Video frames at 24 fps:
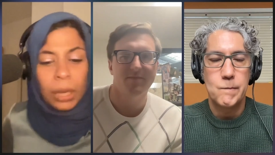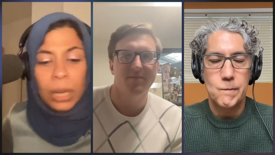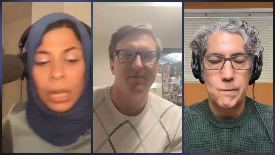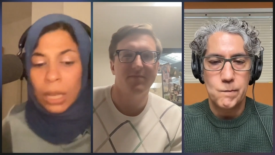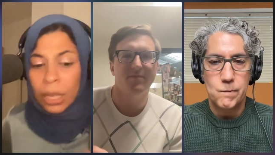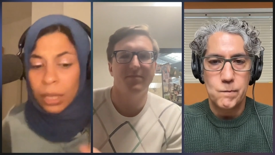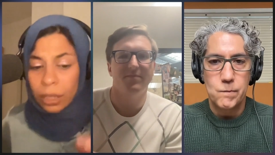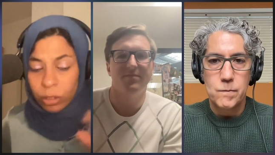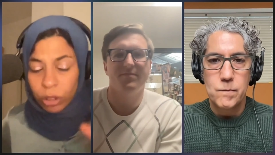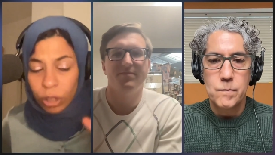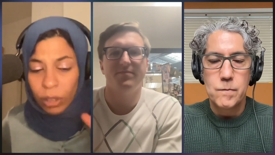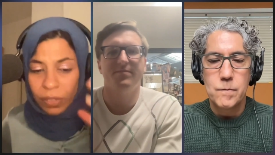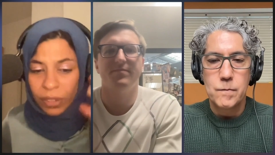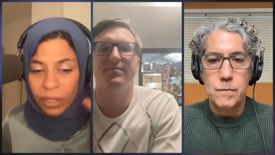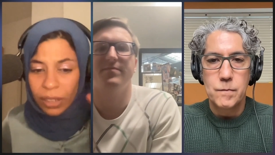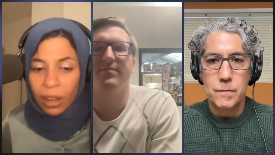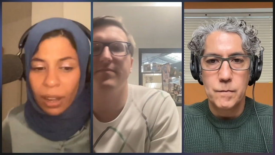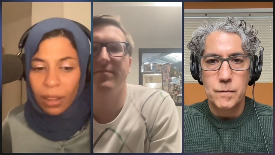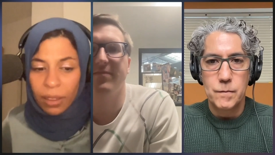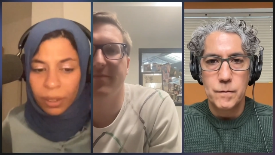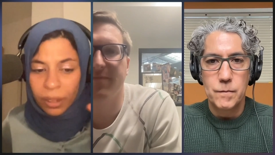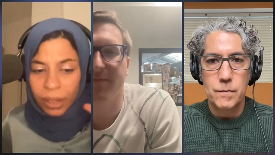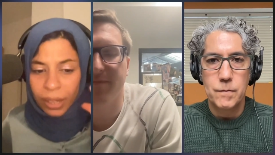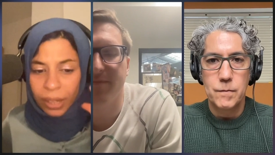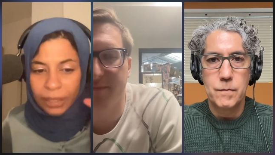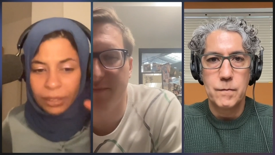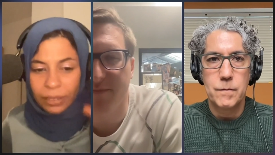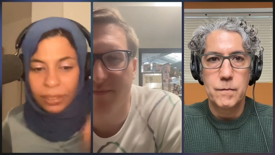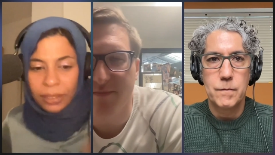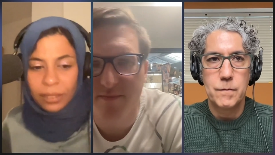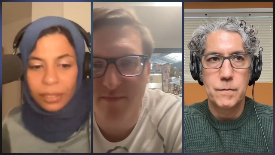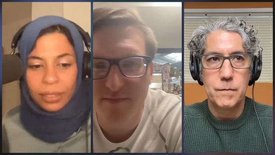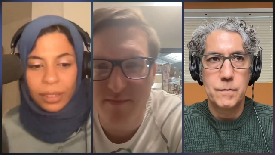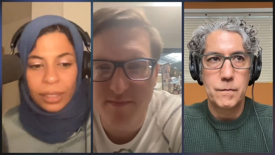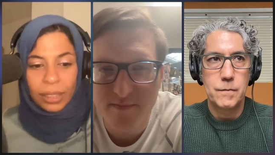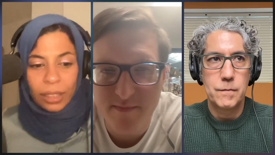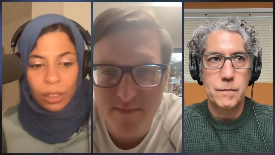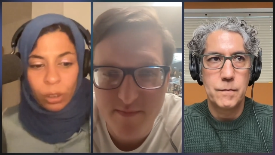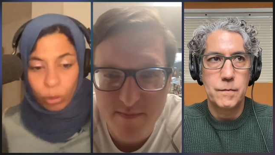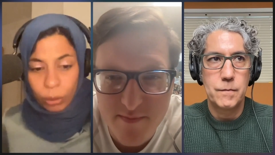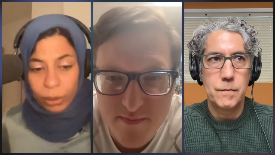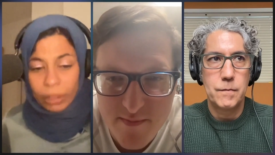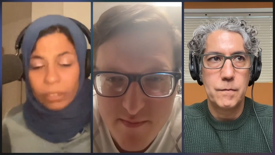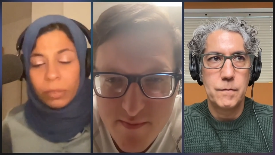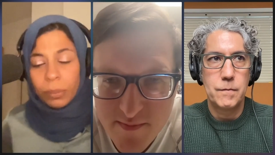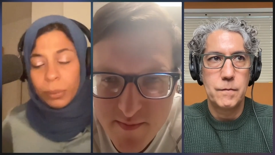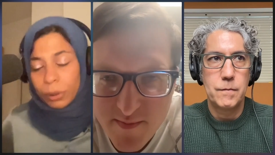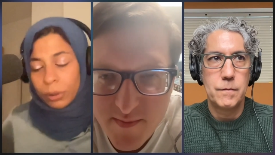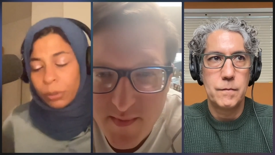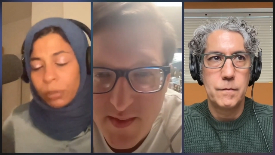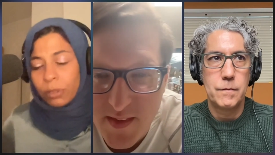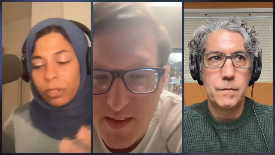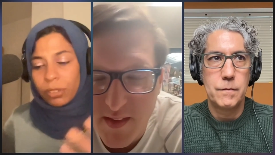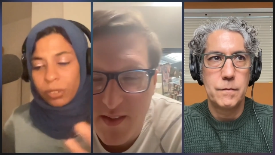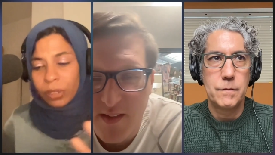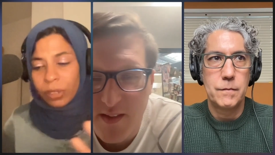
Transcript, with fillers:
Speaker 1: Do you have any other ideas like crazy? Because you